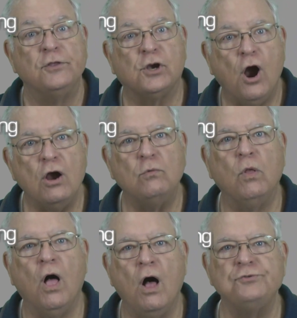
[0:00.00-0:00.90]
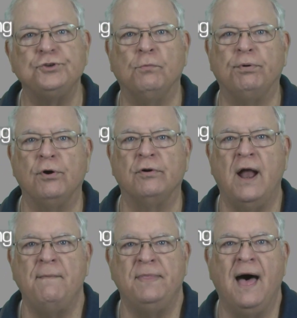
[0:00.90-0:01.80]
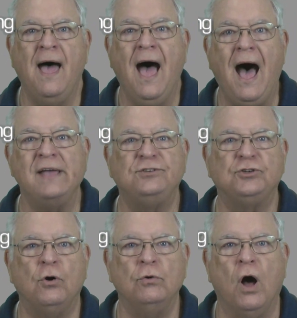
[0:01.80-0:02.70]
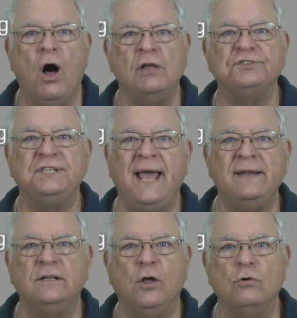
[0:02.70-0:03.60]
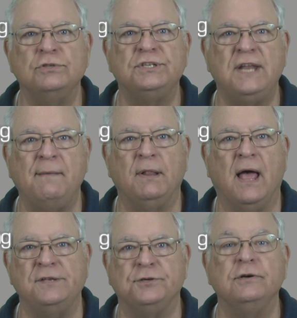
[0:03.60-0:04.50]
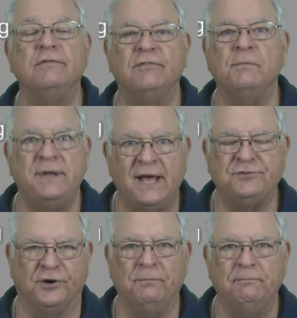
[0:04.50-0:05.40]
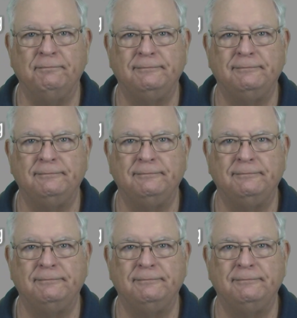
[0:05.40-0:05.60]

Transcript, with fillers: The card will also program the iStone All standalone stabilizer from Detrum.